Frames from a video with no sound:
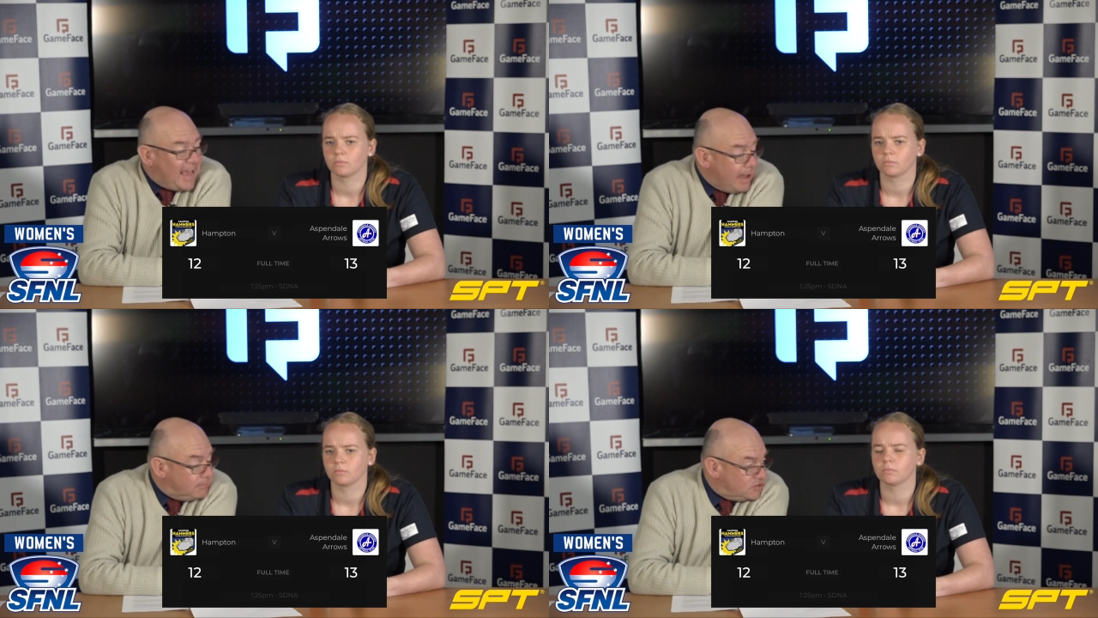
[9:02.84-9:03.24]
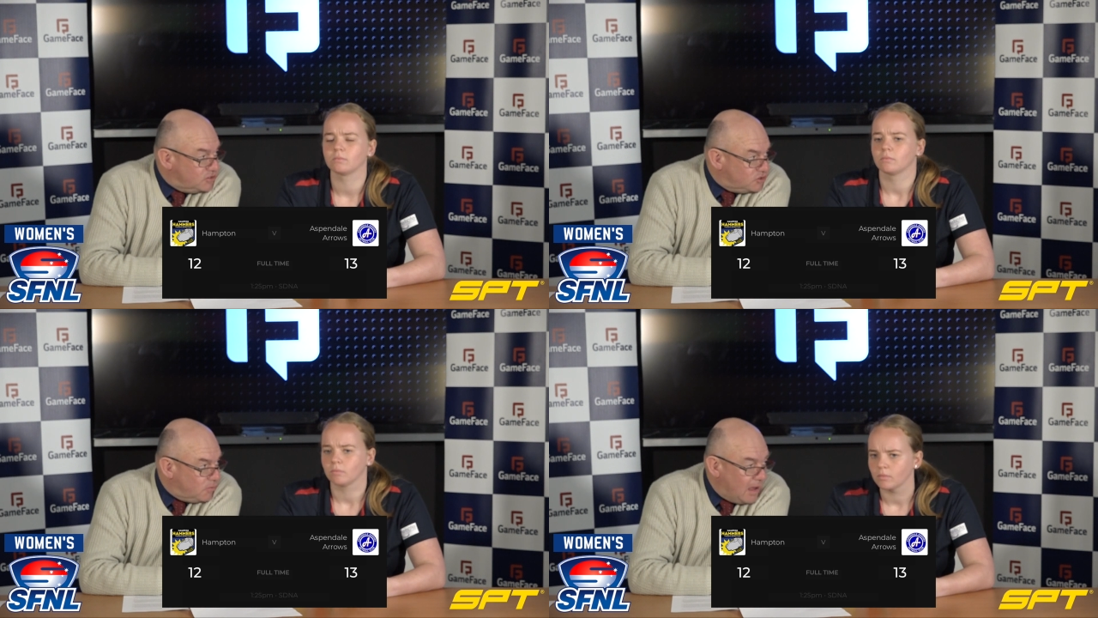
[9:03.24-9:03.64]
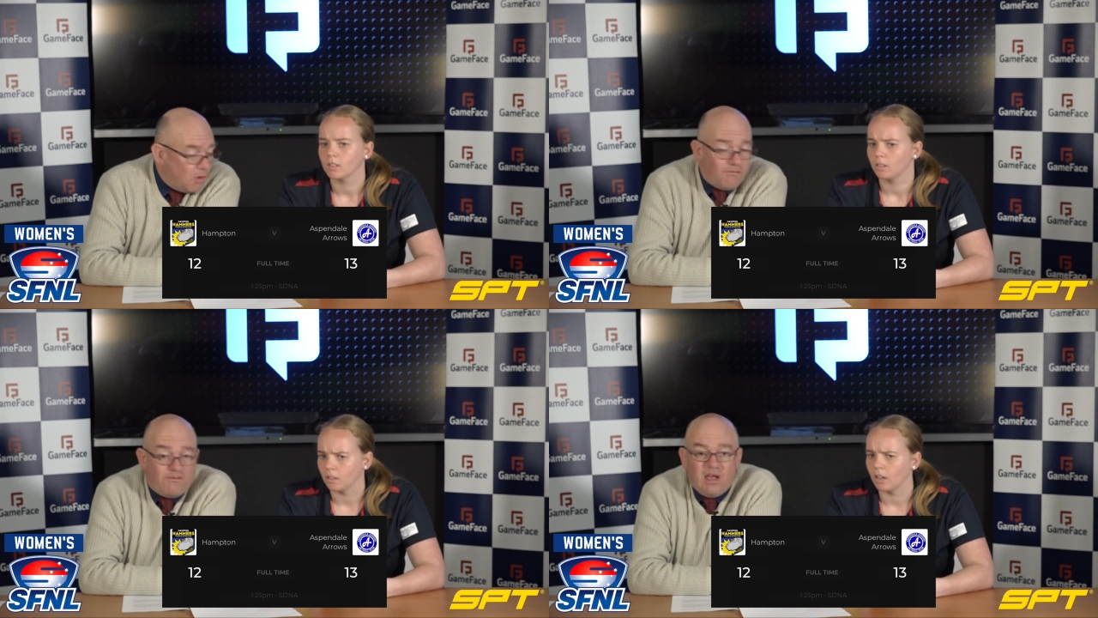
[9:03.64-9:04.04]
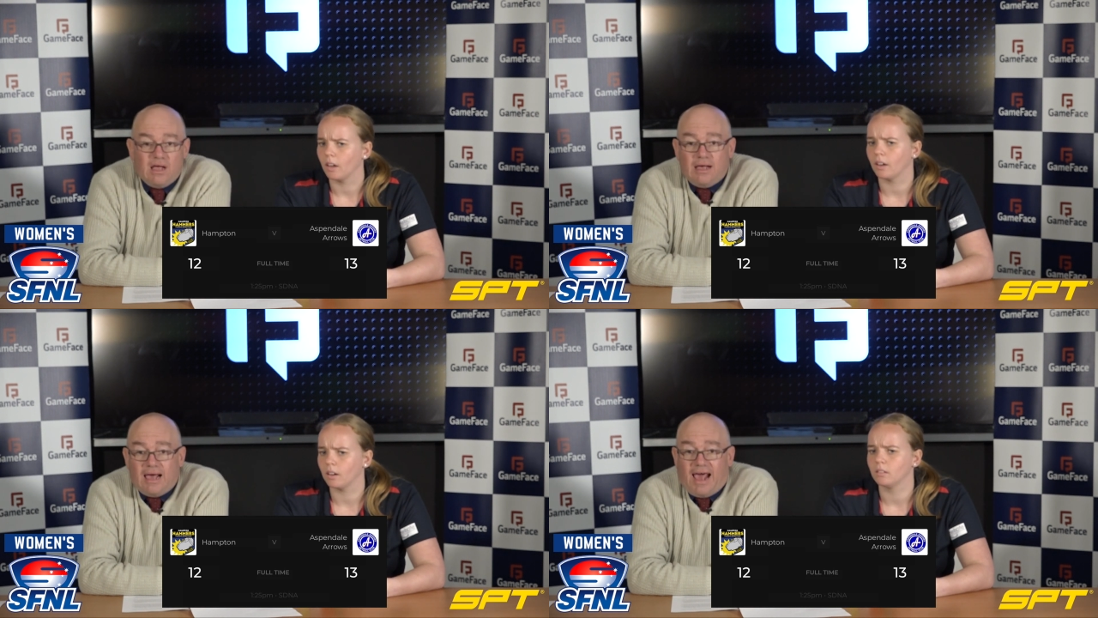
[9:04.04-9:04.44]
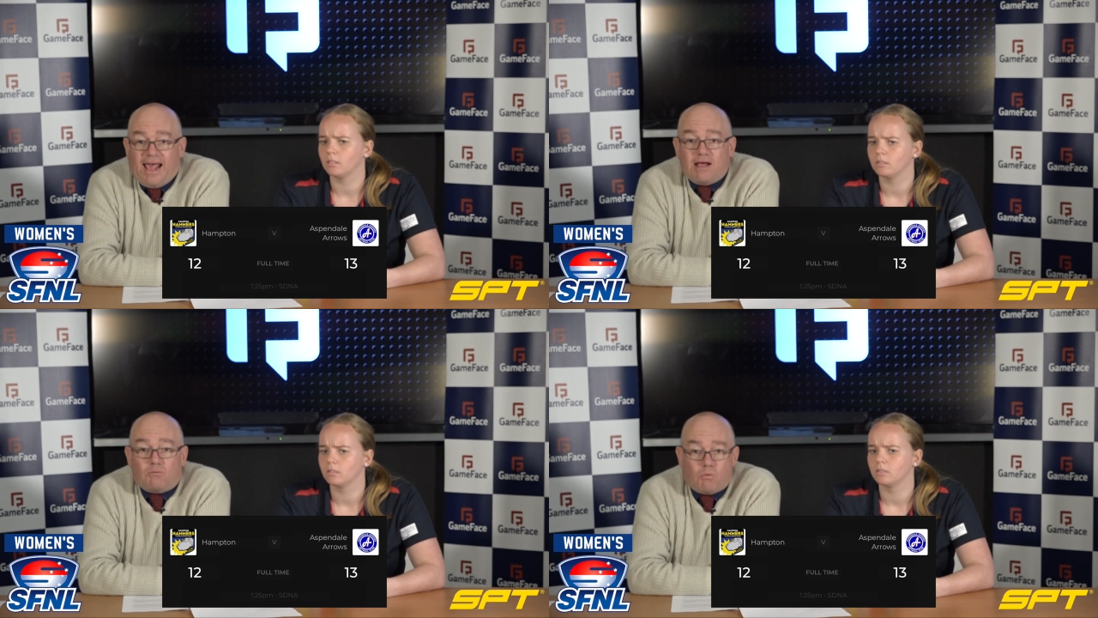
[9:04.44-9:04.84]
Speaker 1: Hampton 12. Yeah.
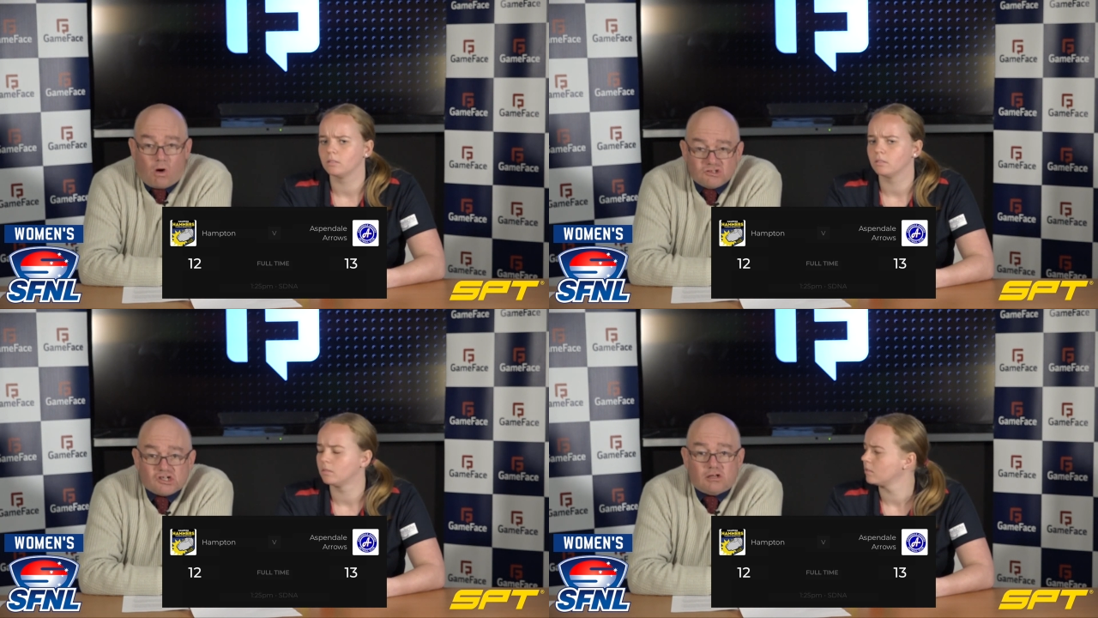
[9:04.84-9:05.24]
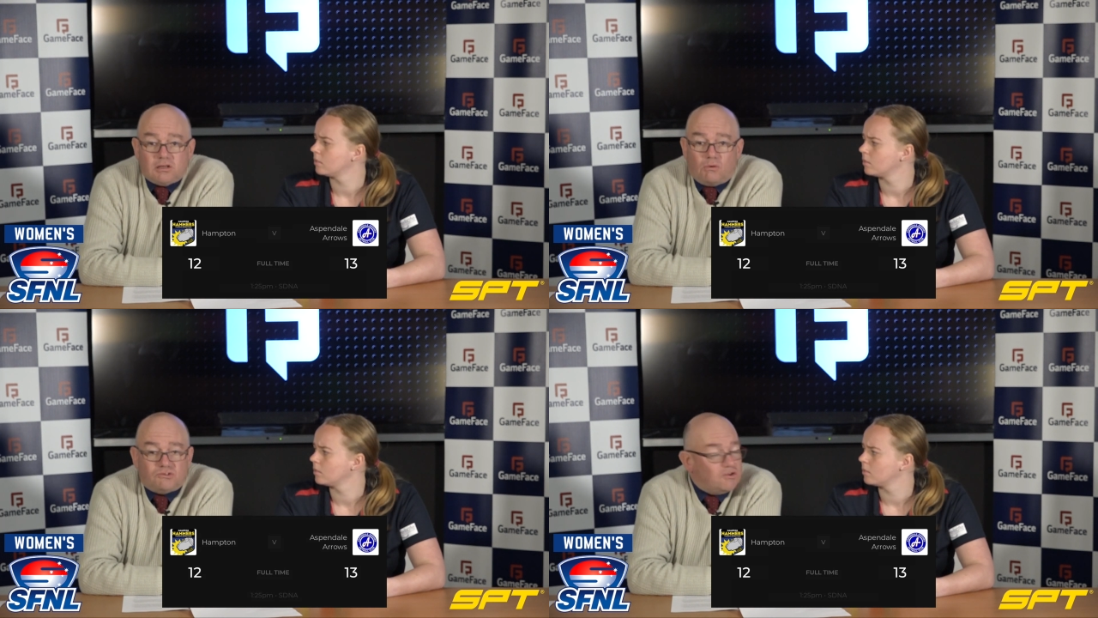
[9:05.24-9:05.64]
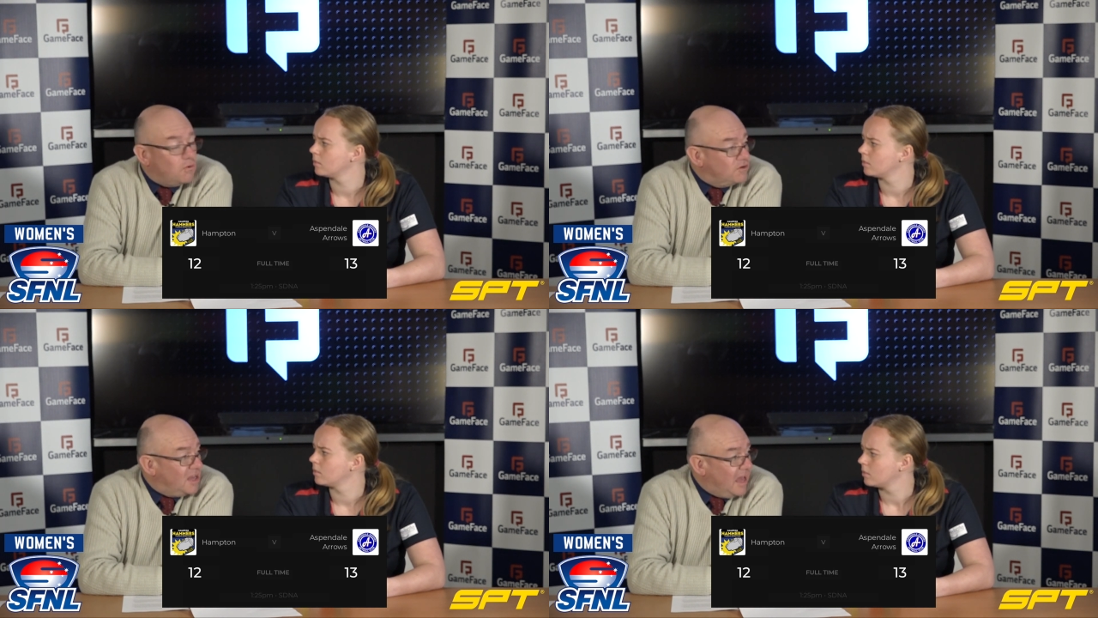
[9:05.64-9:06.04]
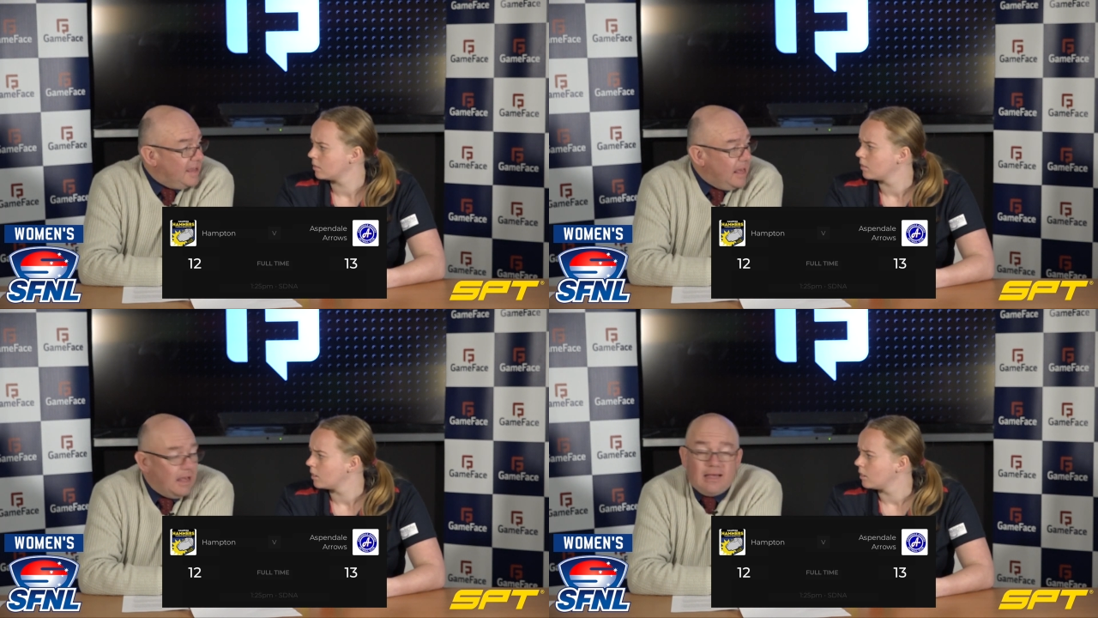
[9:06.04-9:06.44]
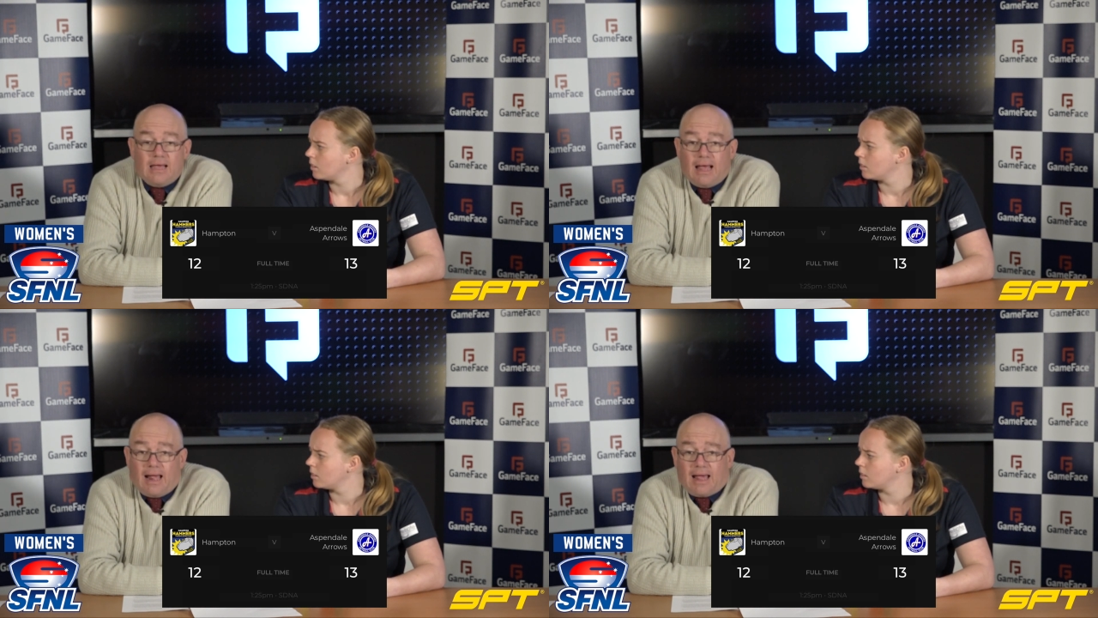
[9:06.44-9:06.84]
It was close all day
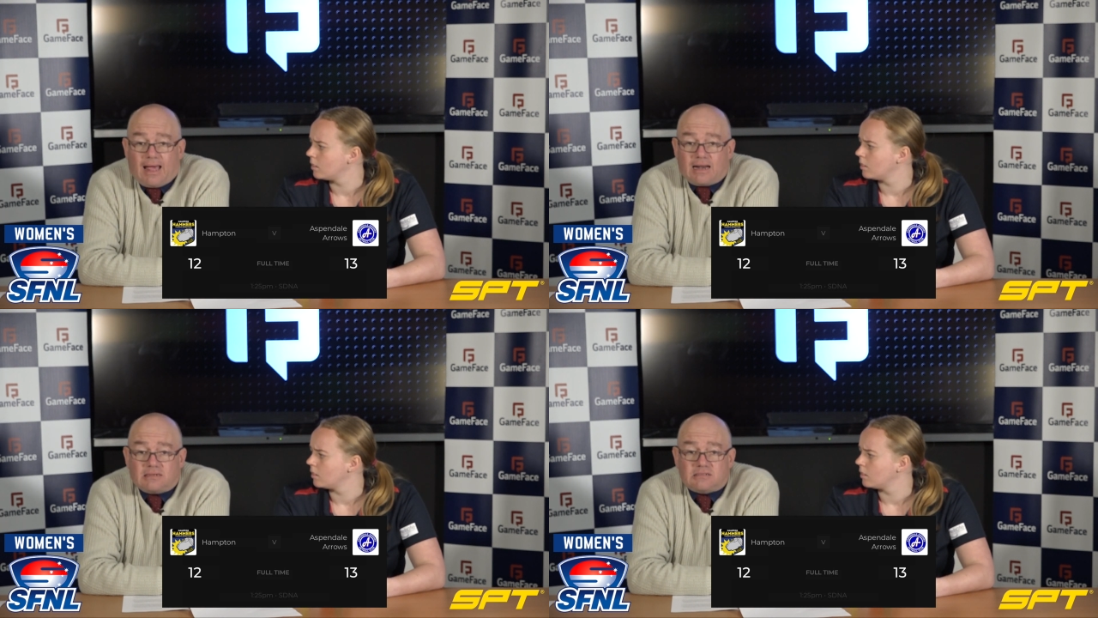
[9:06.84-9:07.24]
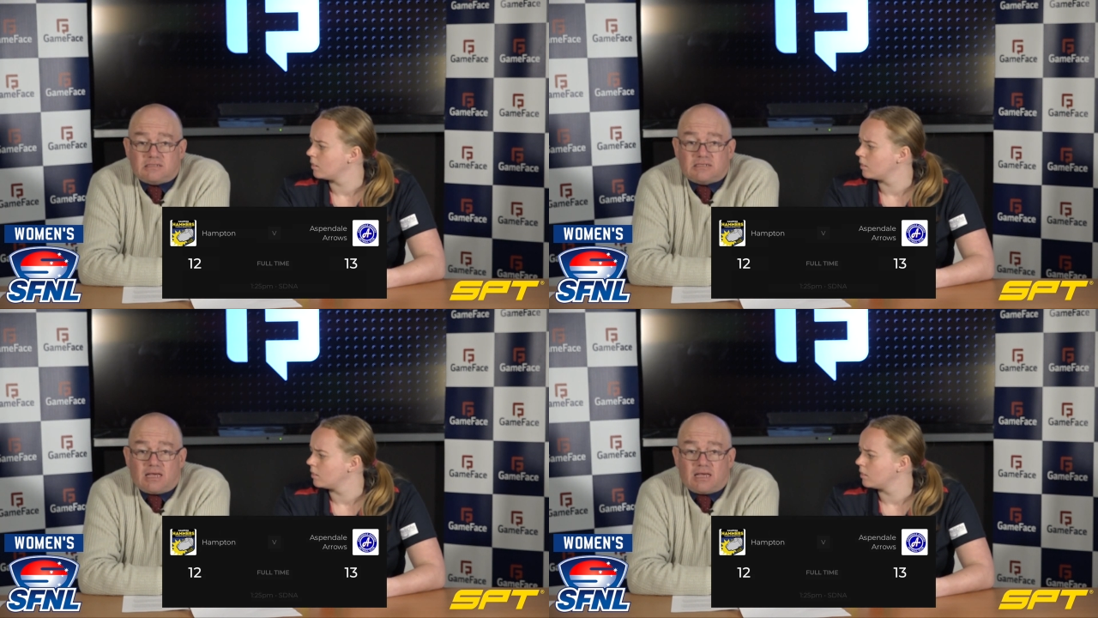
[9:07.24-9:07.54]
and